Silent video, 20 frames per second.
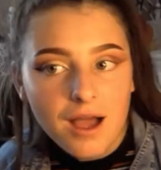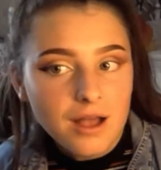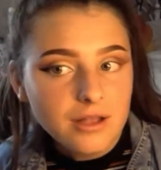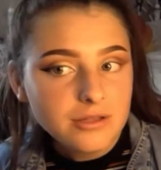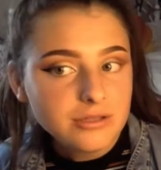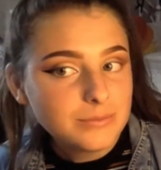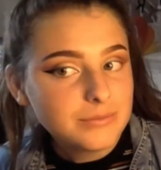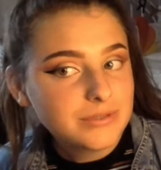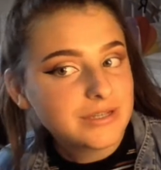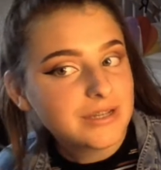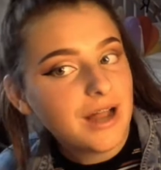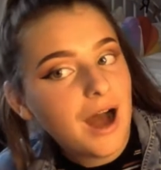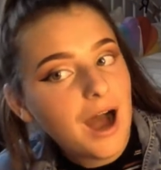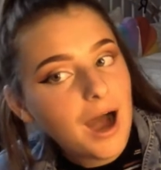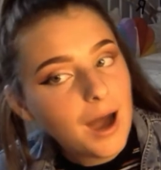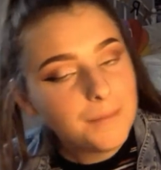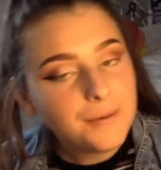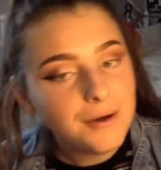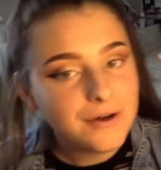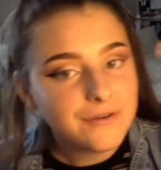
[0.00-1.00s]
So I'm just going to
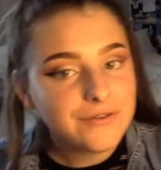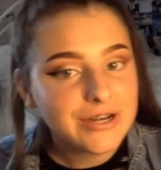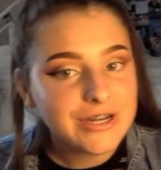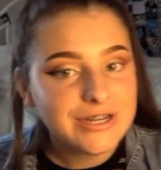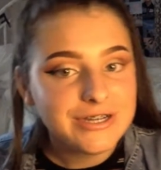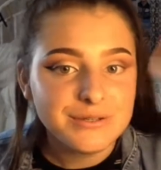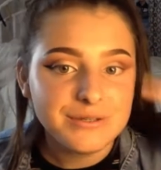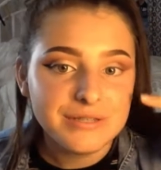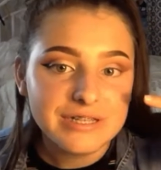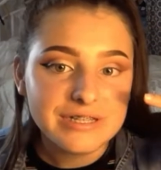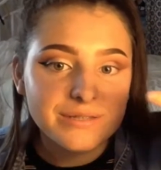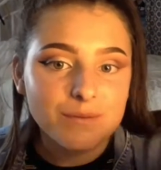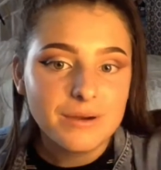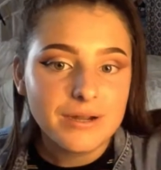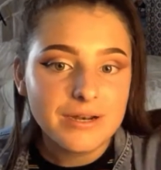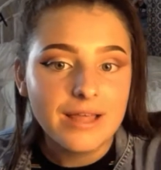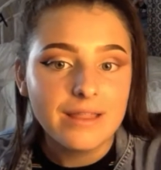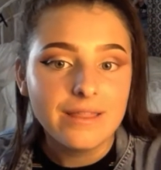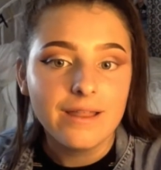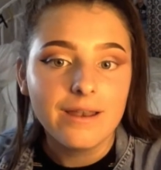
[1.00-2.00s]
hop over and do this
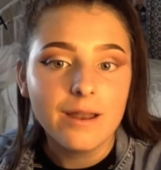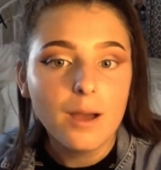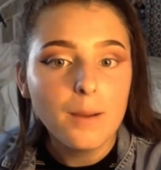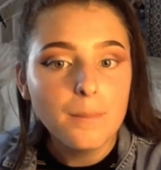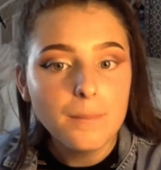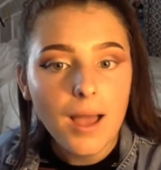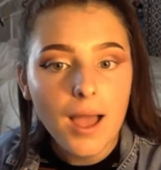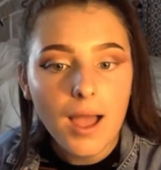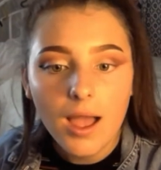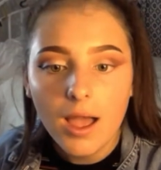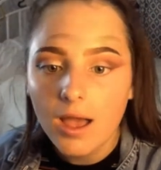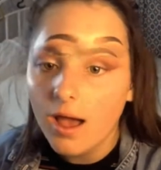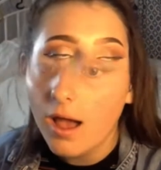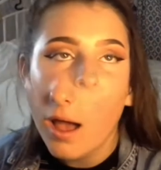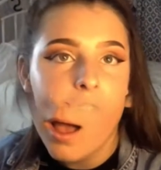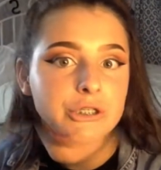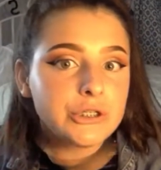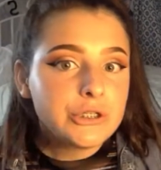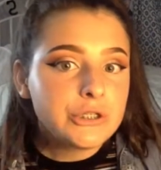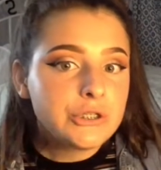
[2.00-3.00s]
one and then come back.
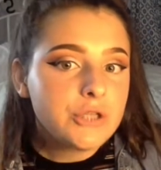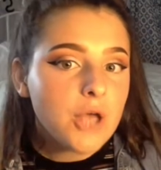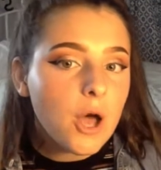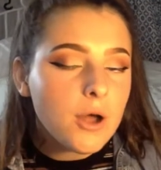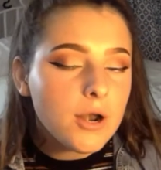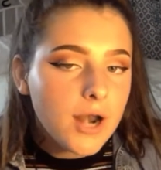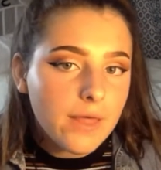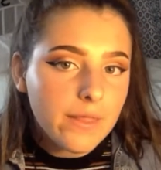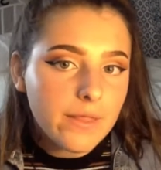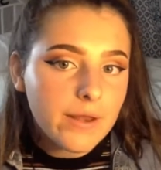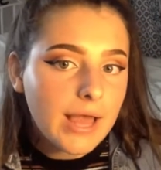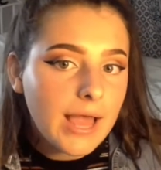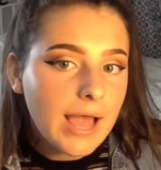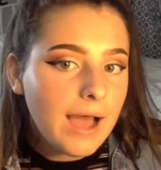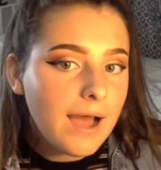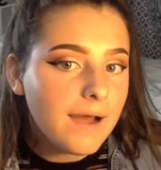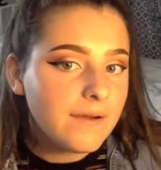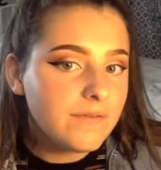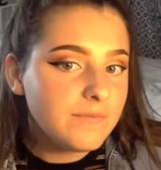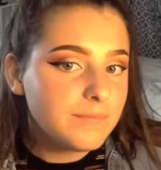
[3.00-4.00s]
So now that I
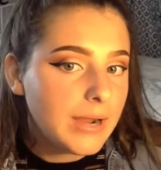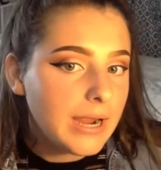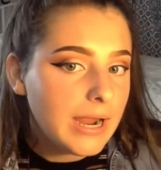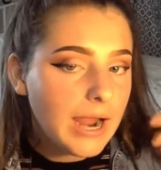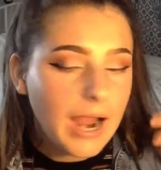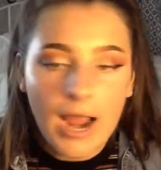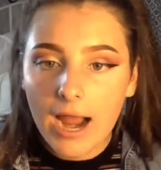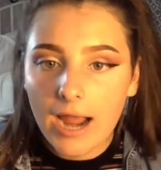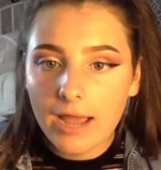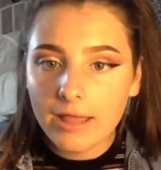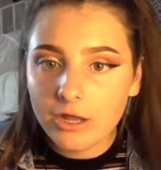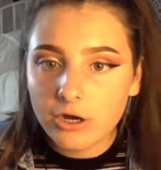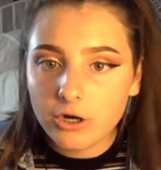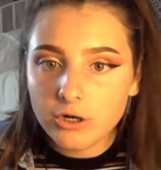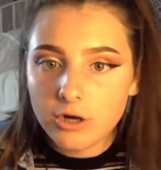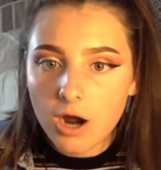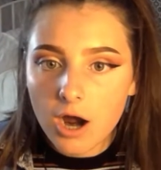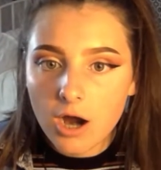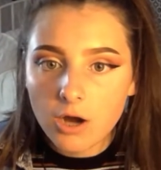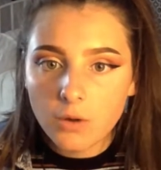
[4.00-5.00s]
have my
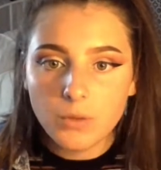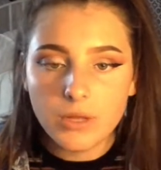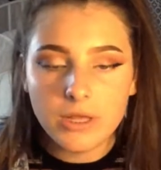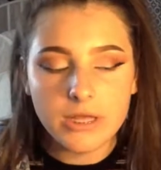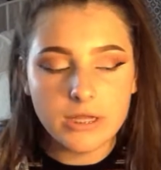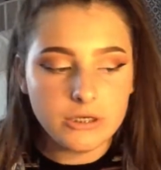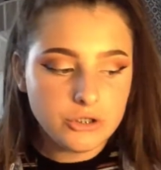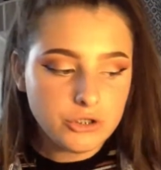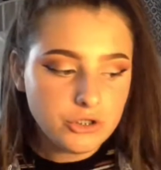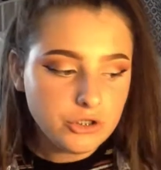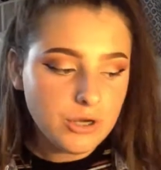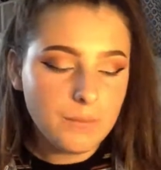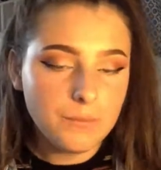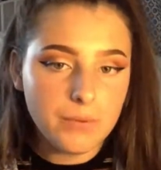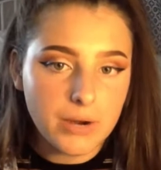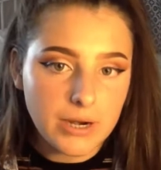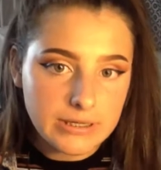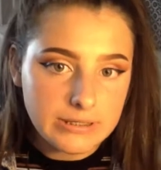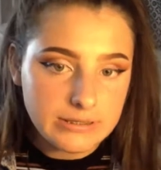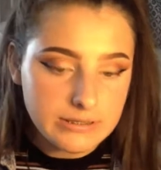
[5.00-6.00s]
eyeliner on, we can jump
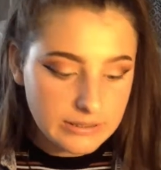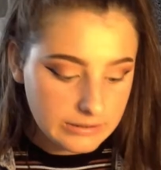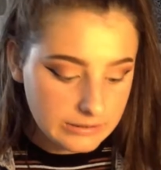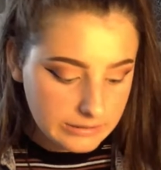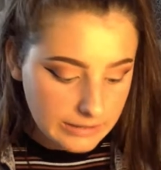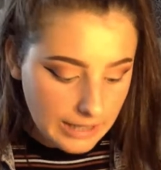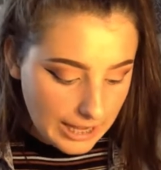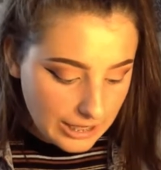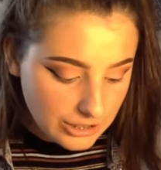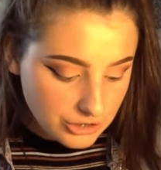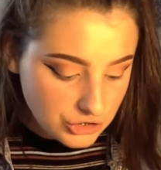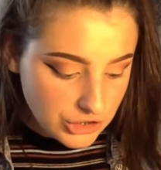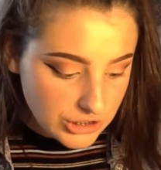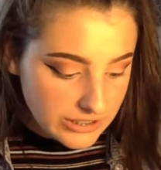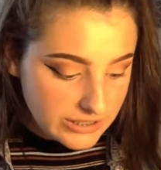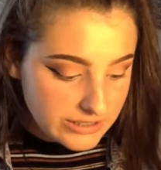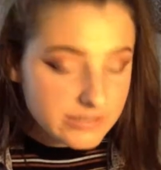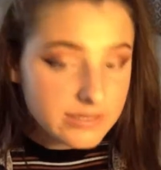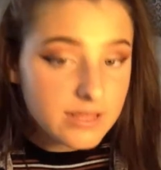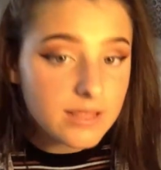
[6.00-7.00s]
right into lashes.